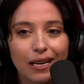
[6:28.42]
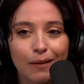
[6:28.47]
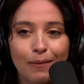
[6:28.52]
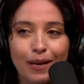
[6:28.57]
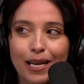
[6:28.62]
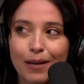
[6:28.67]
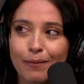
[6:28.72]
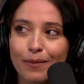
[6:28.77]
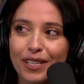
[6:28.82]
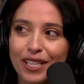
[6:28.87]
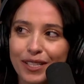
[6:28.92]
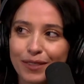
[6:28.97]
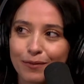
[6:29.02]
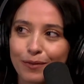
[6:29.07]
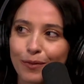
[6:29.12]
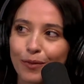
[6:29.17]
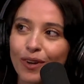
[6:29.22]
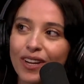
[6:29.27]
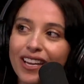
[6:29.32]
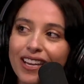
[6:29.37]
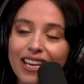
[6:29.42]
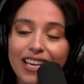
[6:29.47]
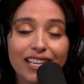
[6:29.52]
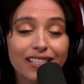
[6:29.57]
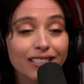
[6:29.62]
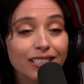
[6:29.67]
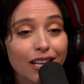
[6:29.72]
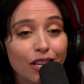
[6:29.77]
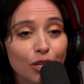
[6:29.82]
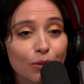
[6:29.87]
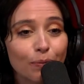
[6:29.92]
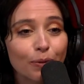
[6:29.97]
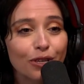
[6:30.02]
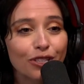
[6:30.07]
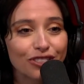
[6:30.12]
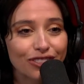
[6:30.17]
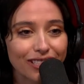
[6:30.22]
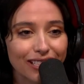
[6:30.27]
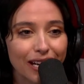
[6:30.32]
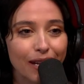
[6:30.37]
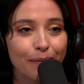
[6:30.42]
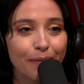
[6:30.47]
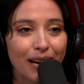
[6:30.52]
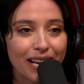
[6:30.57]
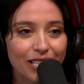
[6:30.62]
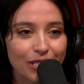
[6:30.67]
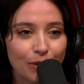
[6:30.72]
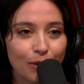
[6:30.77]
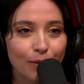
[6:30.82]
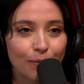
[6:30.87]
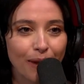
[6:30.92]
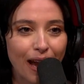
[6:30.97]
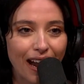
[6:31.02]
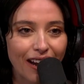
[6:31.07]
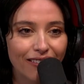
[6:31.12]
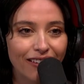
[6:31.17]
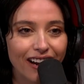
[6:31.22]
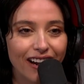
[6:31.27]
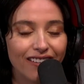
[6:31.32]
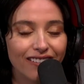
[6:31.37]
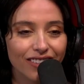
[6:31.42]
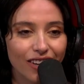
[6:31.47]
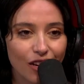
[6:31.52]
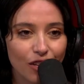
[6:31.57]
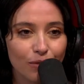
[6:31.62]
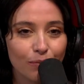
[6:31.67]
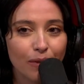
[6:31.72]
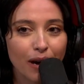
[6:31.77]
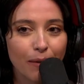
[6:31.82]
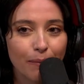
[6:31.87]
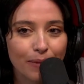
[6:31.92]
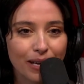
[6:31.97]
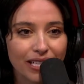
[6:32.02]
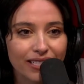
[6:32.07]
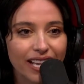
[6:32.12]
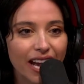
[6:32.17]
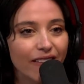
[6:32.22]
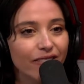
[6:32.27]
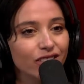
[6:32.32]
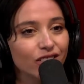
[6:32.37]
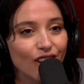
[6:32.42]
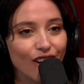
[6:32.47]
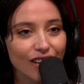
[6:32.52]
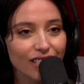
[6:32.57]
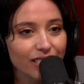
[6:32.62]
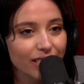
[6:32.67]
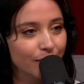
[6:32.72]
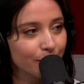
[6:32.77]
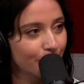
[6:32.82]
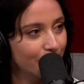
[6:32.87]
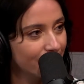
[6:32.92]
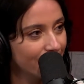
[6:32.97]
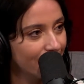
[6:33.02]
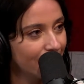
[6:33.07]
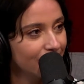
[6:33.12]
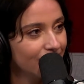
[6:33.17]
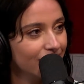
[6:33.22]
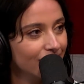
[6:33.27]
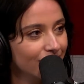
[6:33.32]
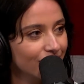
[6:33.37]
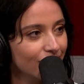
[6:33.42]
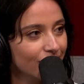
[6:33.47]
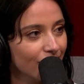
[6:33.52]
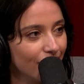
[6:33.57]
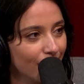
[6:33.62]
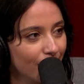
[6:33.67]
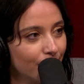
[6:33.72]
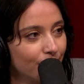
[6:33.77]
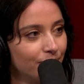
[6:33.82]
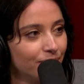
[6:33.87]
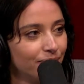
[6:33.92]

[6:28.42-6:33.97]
I met him. He's another person I met doing background on the Muppets. Haven't talked to him since. So